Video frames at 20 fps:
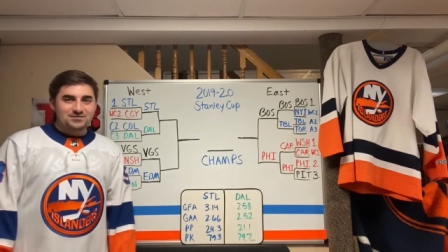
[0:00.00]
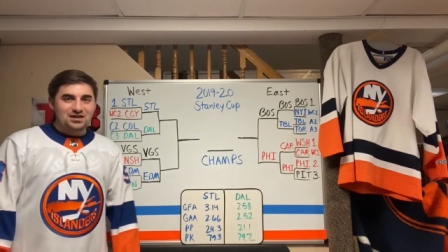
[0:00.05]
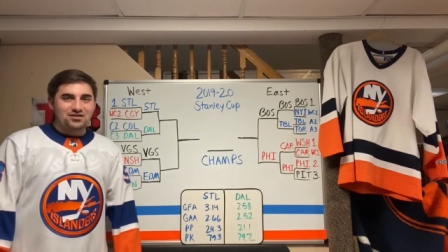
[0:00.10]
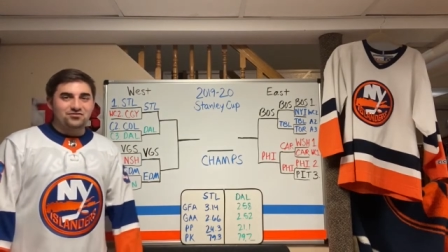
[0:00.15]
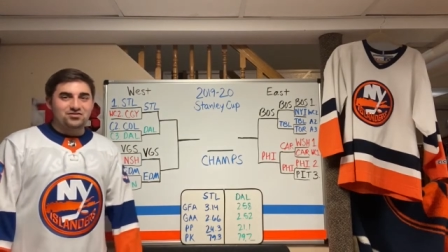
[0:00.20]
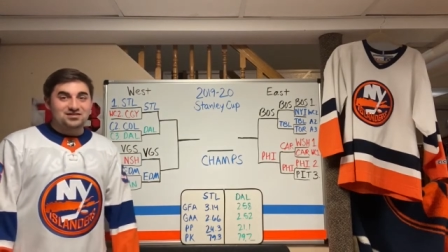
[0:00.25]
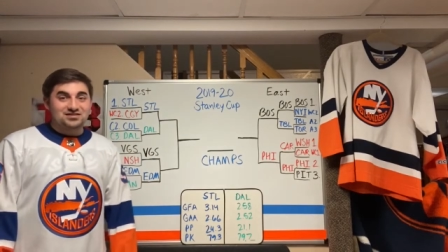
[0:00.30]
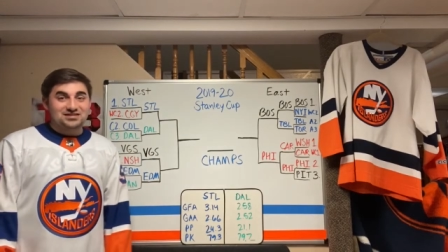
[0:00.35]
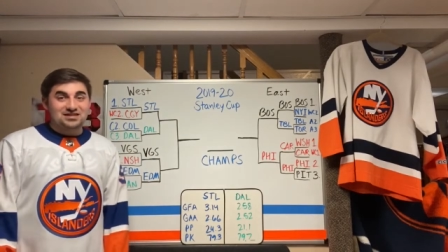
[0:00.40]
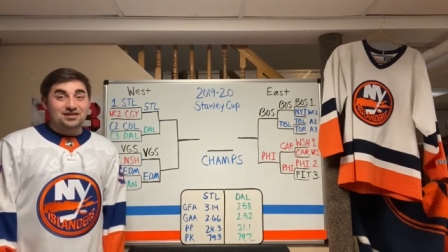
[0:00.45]

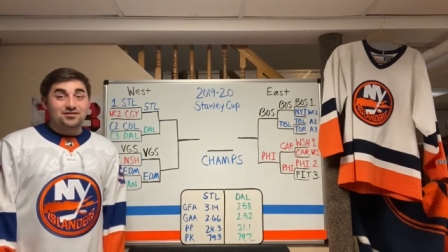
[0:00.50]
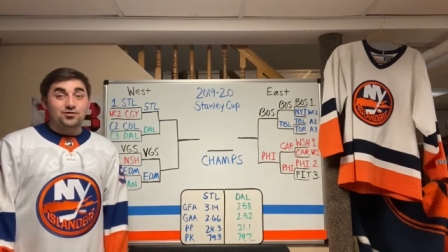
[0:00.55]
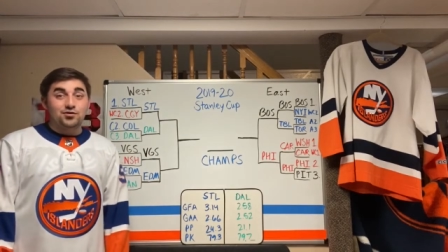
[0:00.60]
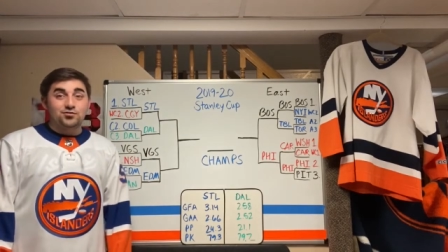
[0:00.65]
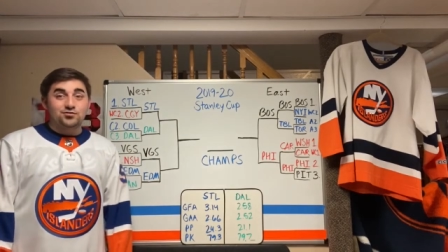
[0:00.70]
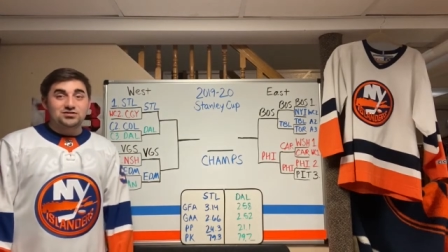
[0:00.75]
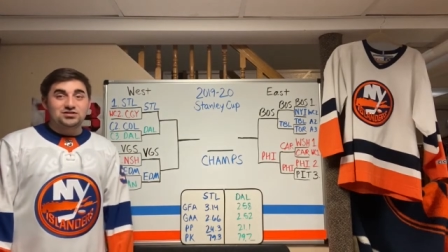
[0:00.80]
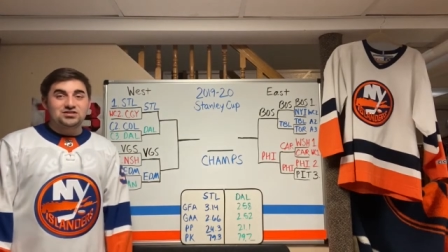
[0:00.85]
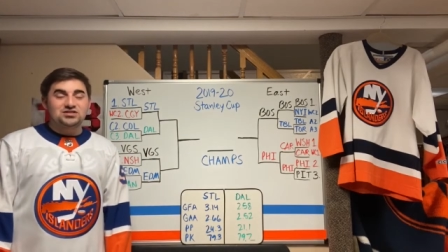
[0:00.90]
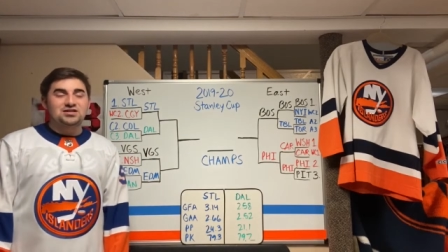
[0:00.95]
give it to St.
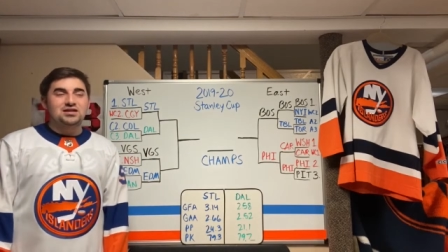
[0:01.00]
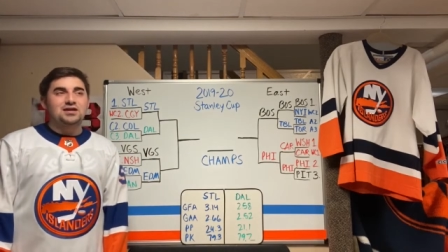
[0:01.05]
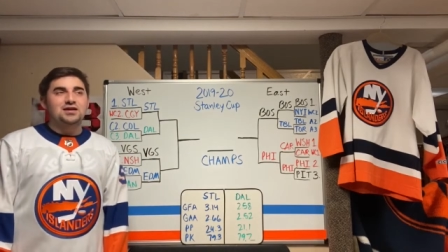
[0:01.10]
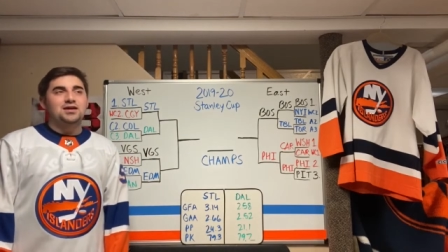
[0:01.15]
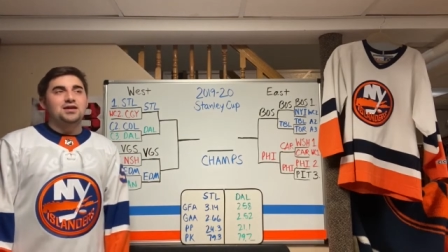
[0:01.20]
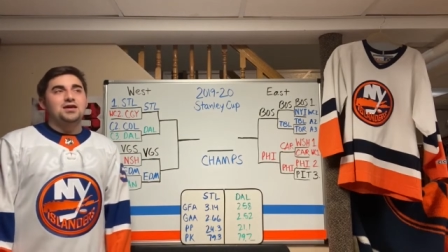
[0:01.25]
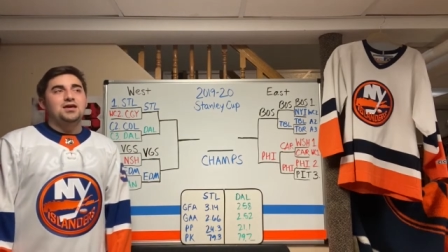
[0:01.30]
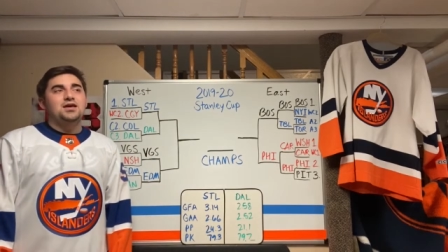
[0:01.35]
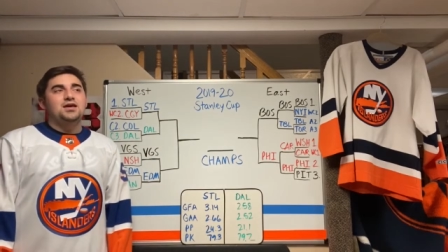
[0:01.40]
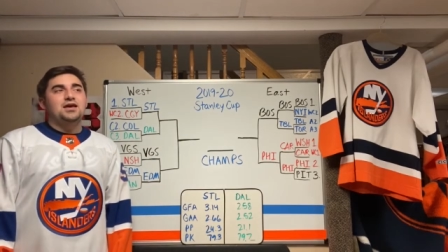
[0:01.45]
Louis
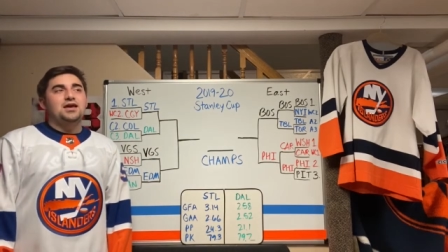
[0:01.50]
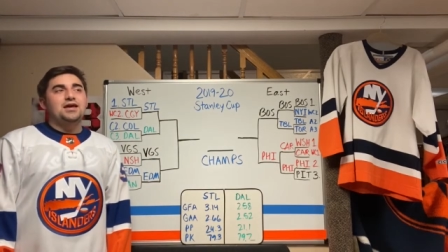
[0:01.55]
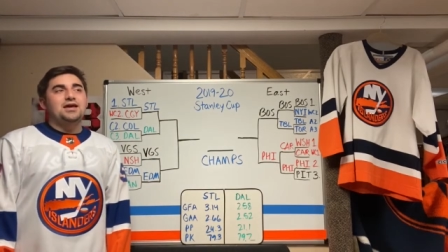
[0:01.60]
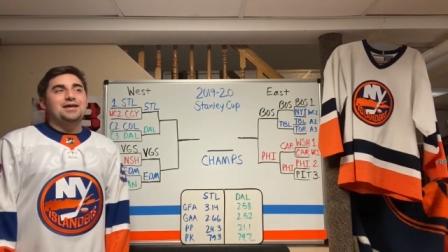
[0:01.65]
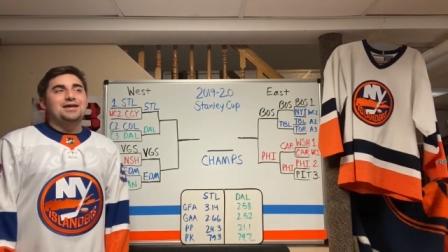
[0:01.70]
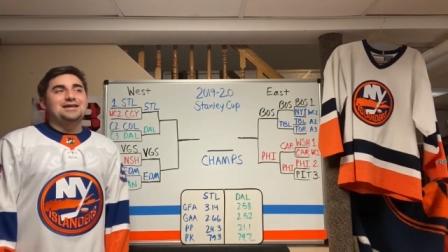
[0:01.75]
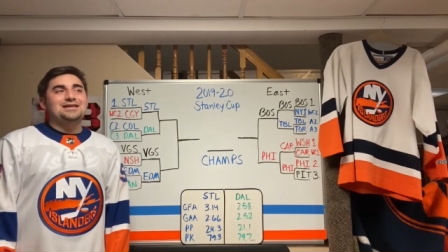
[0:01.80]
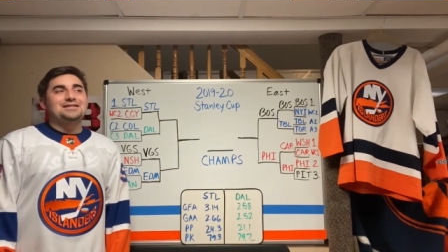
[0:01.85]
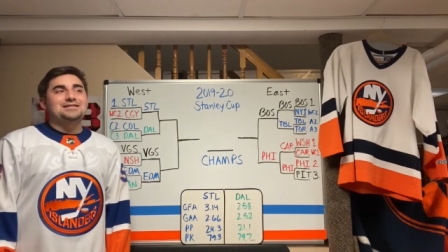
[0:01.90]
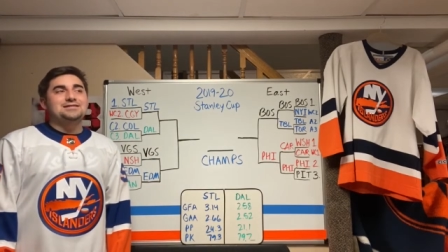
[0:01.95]

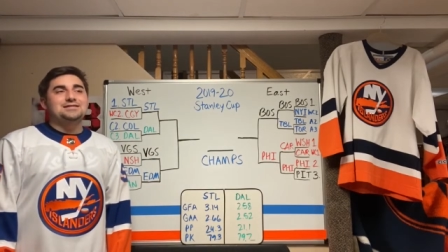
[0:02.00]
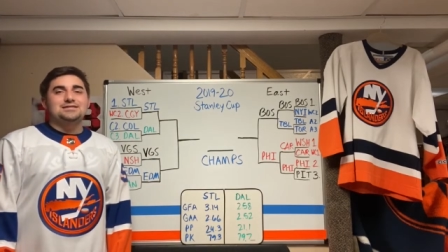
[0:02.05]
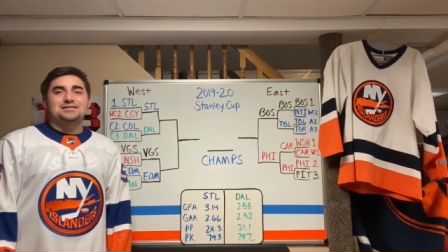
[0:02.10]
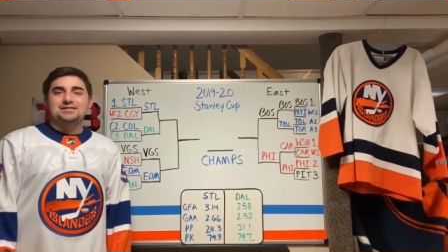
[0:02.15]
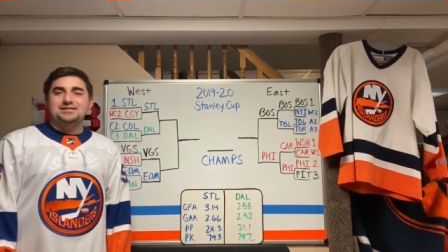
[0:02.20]
in